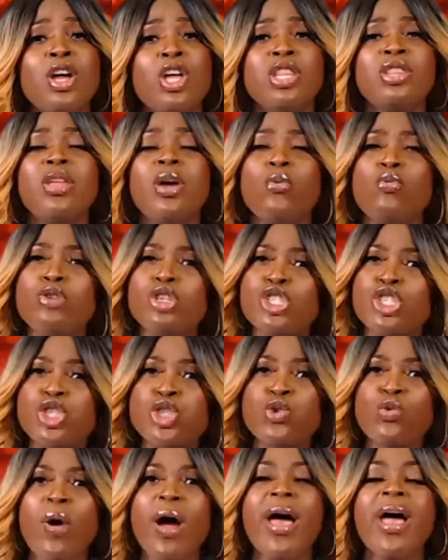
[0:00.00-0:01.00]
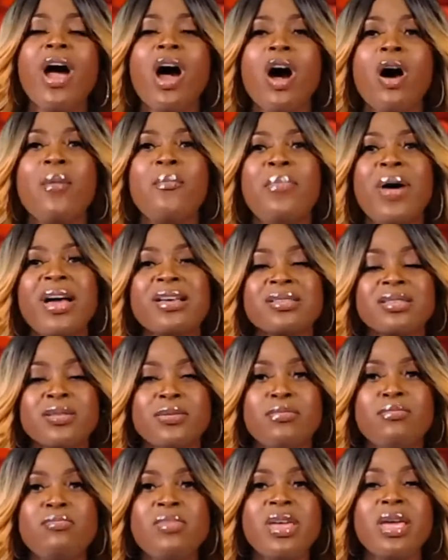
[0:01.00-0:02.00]
that we try our best,
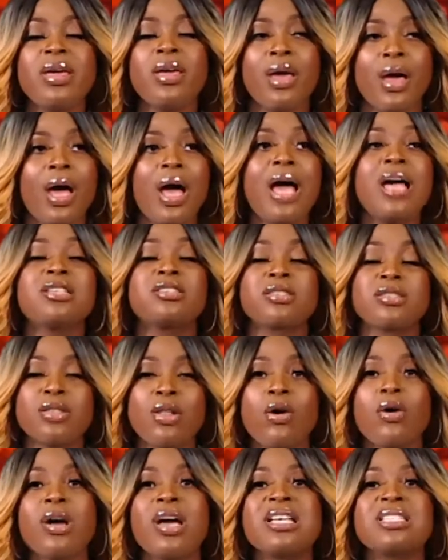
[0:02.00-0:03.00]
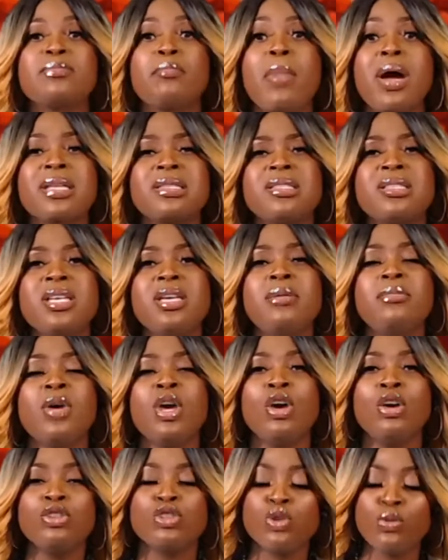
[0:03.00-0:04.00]
me as long as my team,
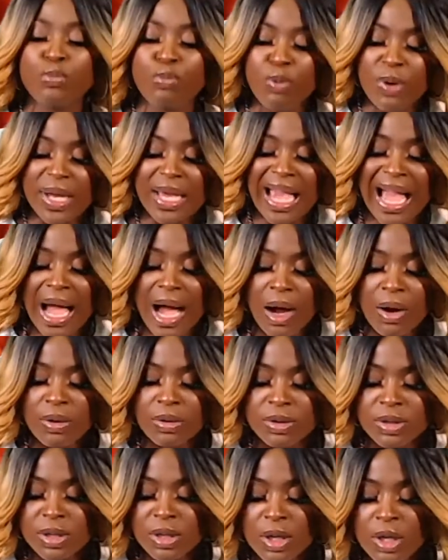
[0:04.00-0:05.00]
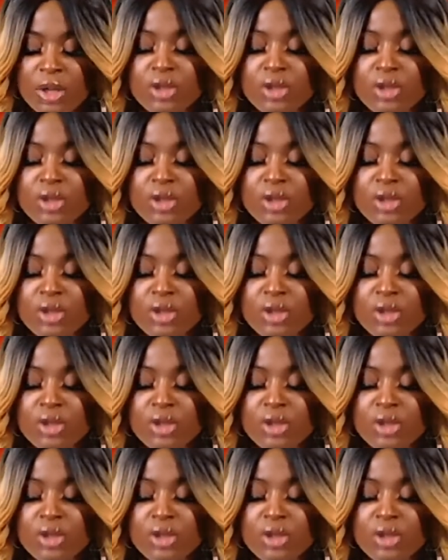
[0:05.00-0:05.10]
to bring out,